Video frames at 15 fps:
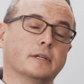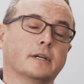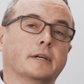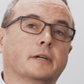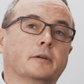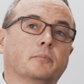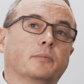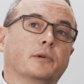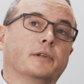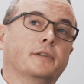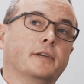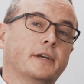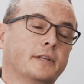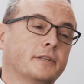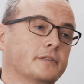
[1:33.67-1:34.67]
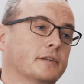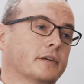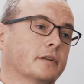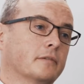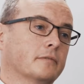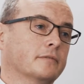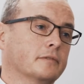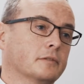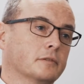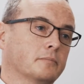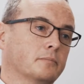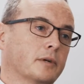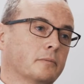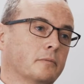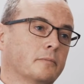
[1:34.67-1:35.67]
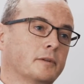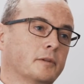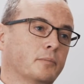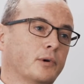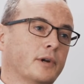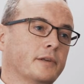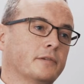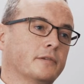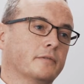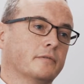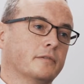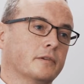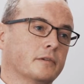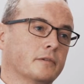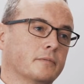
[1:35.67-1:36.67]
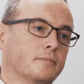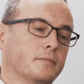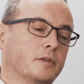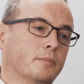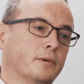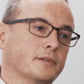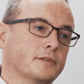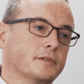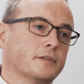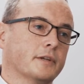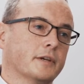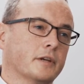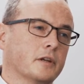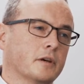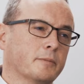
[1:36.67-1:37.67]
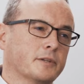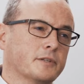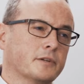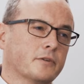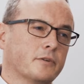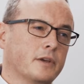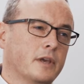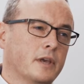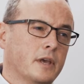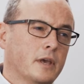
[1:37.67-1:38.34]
but in the end settled for probably the breadth of the business and economics degree,